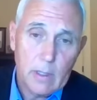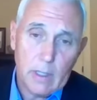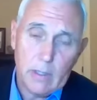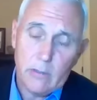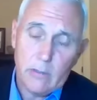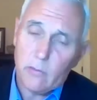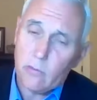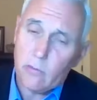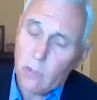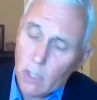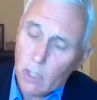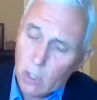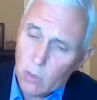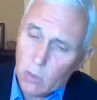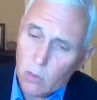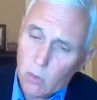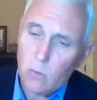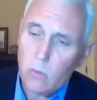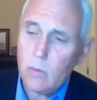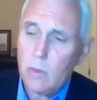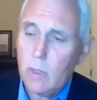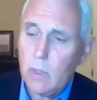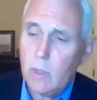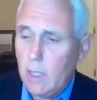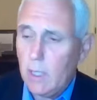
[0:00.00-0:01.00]
And
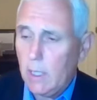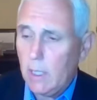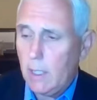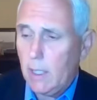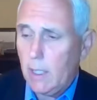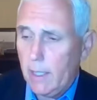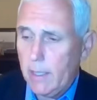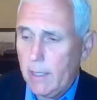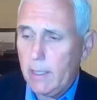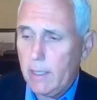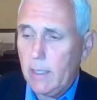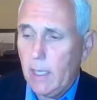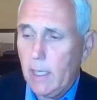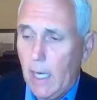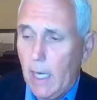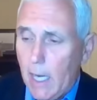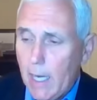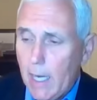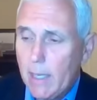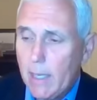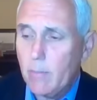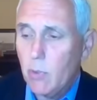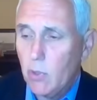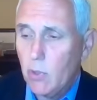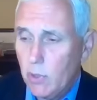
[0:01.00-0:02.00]
so uh, I,
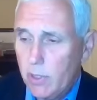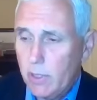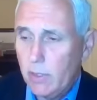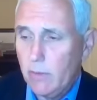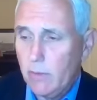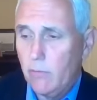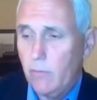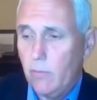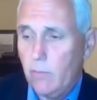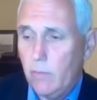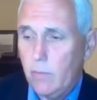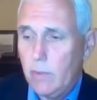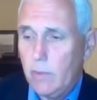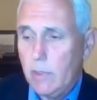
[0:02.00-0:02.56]
I believe